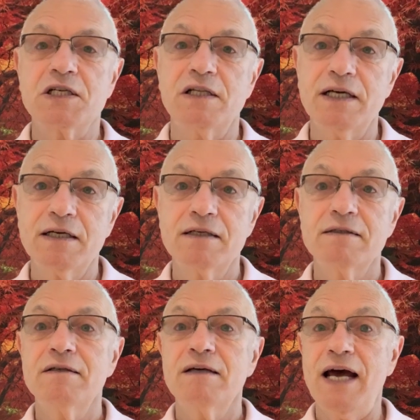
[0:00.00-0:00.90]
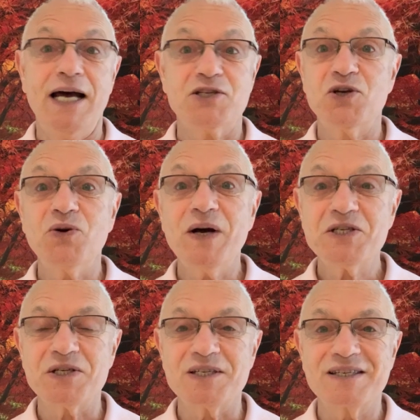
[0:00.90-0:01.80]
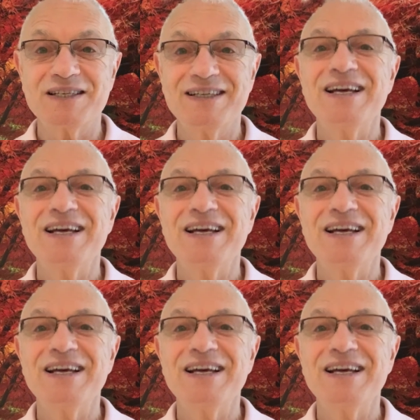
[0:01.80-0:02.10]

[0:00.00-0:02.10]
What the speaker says: click Ask Your Questions.